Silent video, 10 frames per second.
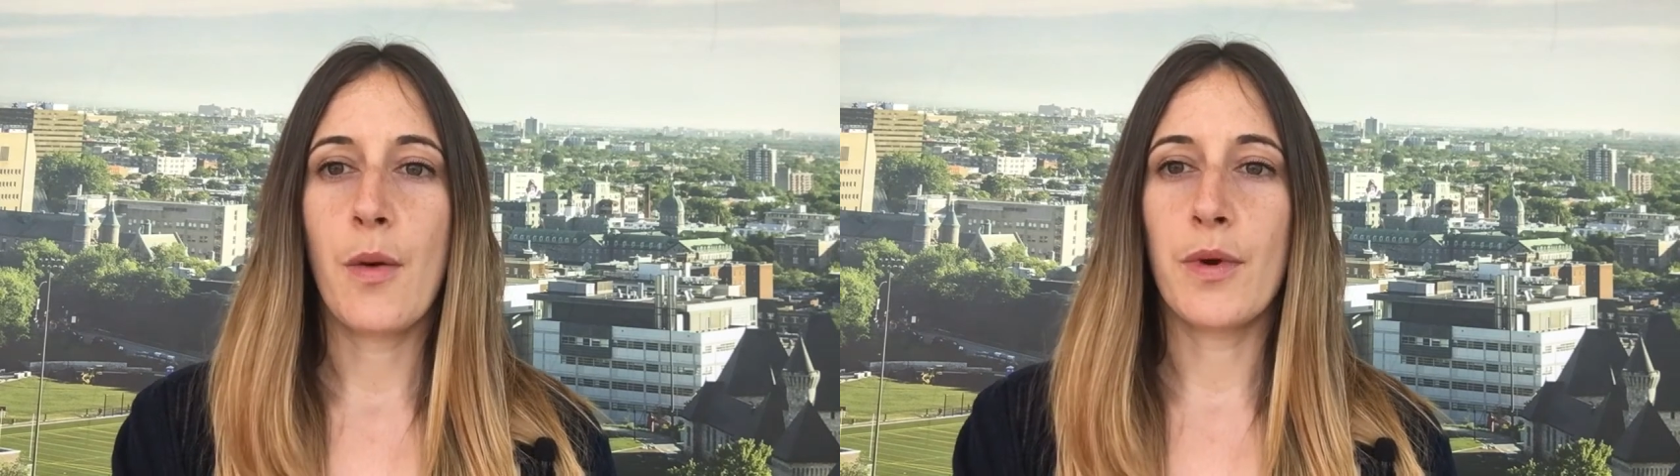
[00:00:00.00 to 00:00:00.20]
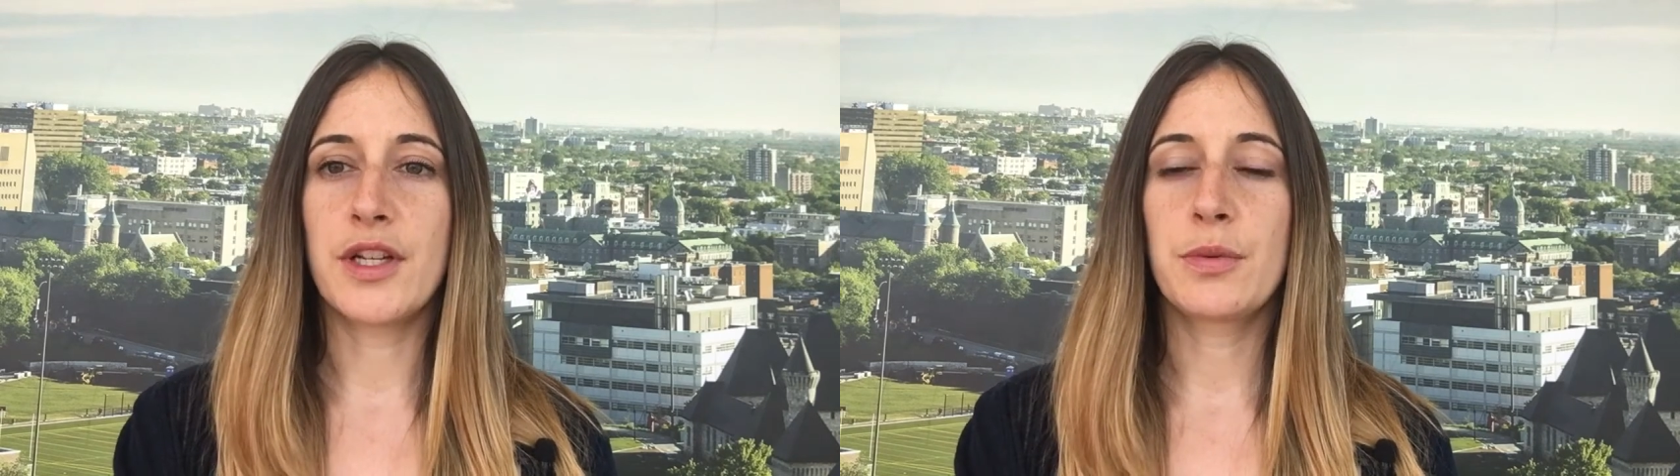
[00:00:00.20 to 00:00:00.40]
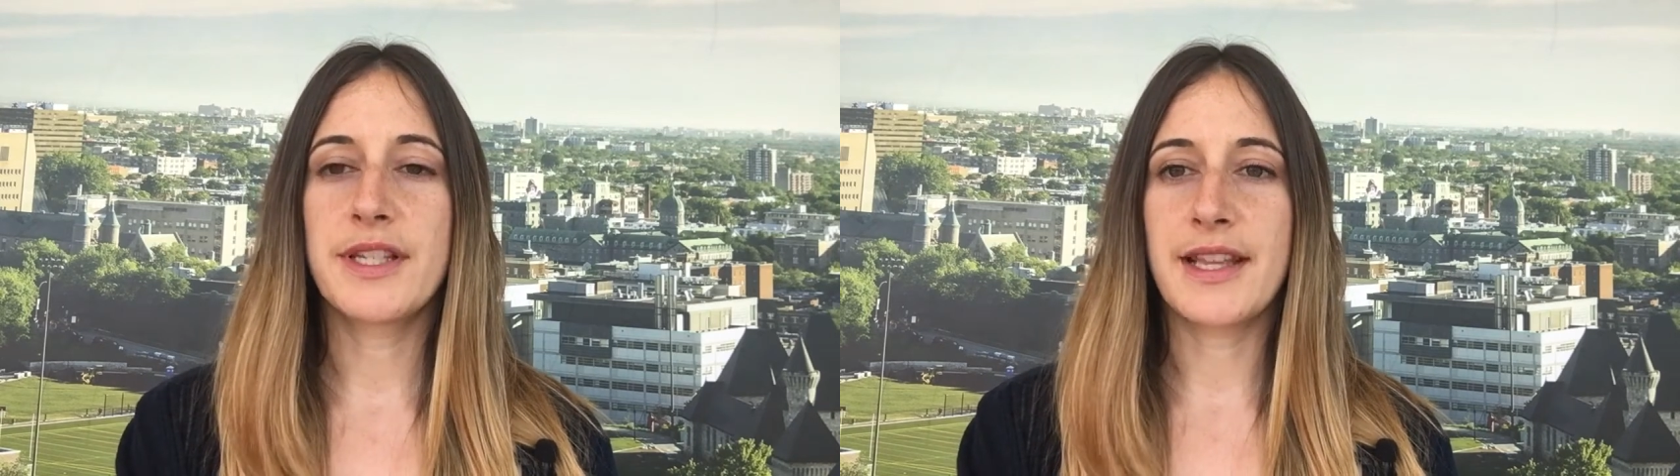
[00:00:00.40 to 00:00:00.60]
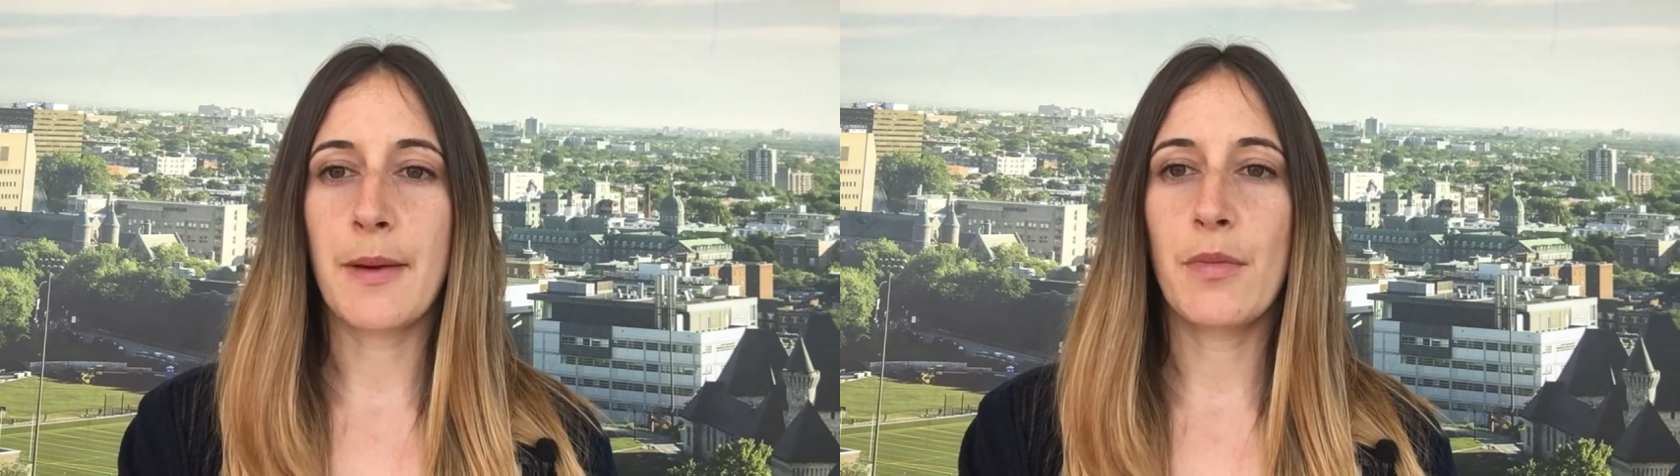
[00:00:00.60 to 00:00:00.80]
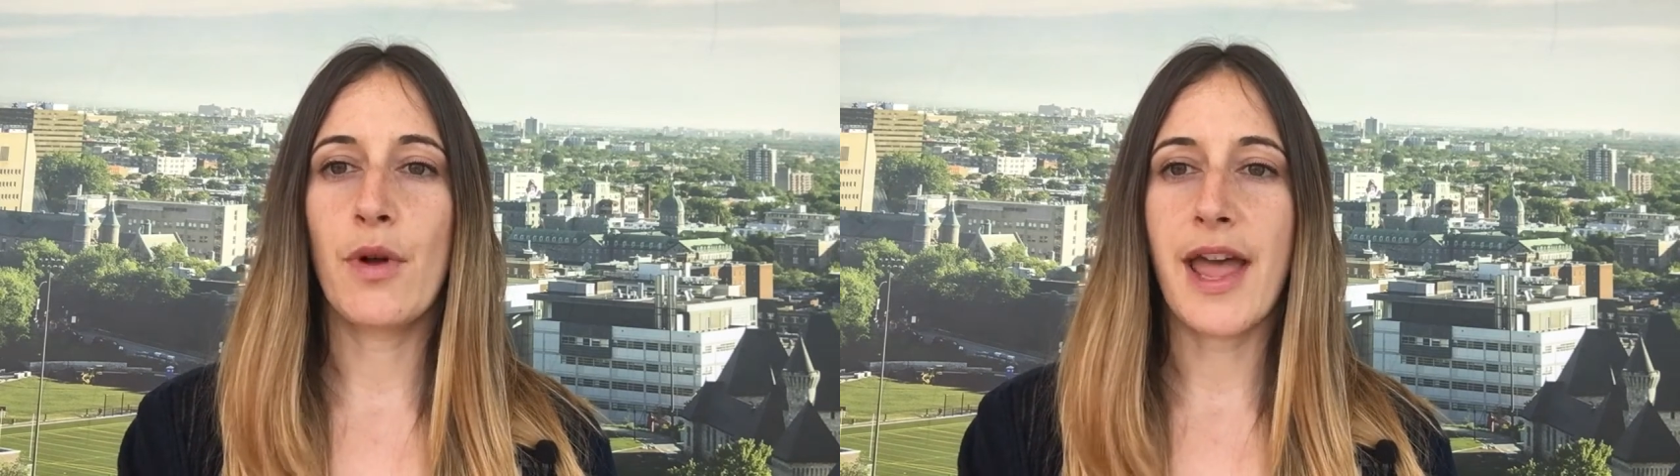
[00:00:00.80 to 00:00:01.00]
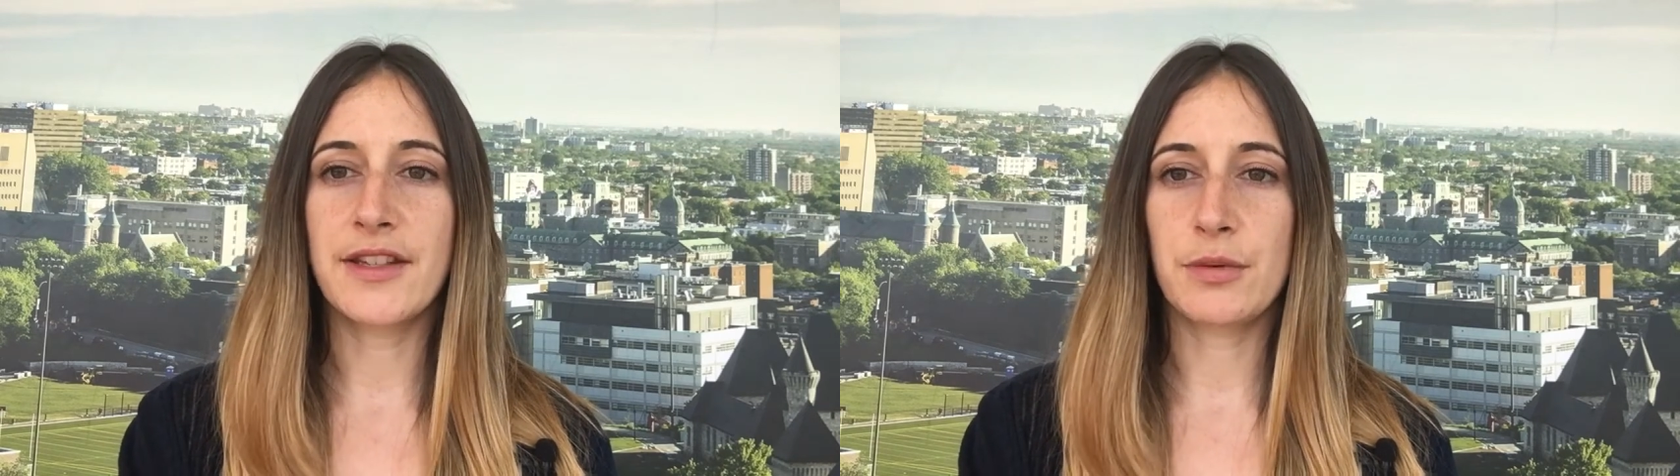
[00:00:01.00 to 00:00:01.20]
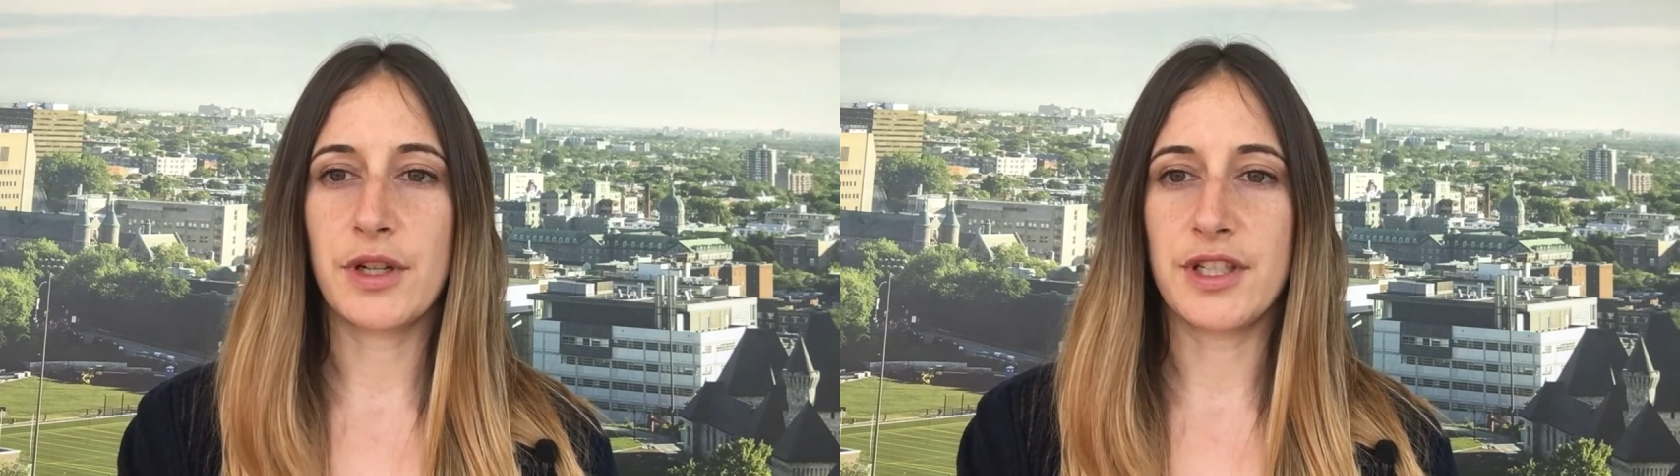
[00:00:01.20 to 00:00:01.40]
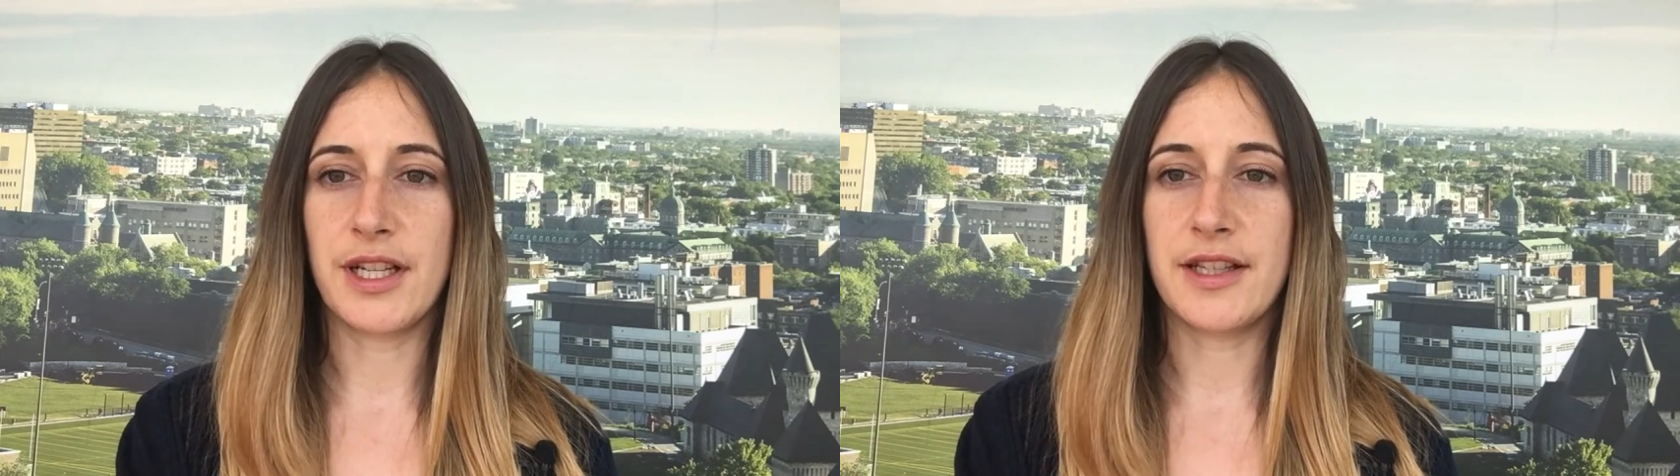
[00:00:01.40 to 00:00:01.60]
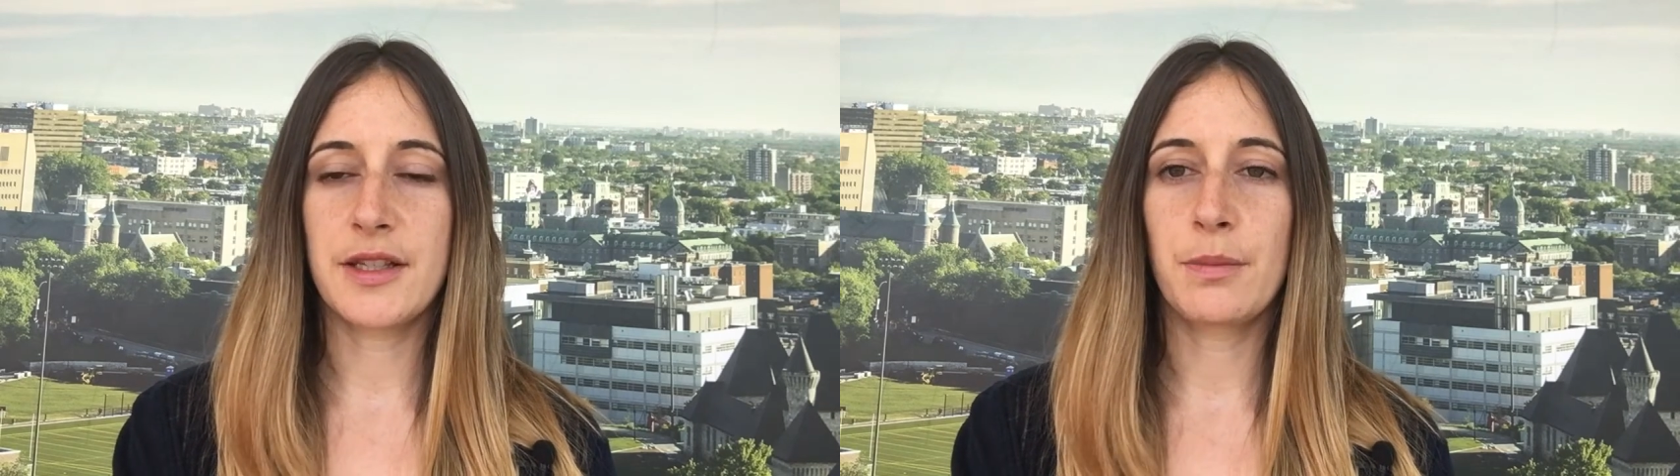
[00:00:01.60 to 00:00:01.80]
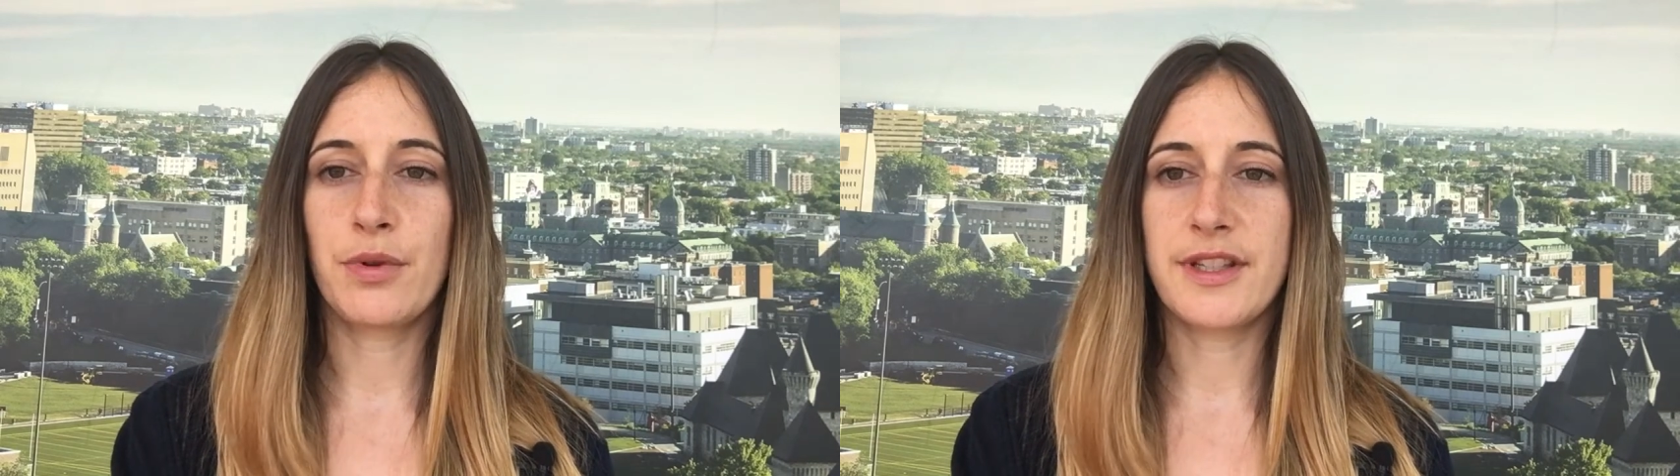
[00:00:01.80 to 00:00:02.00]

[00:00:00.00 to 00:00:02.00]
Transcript: which resemble estrogens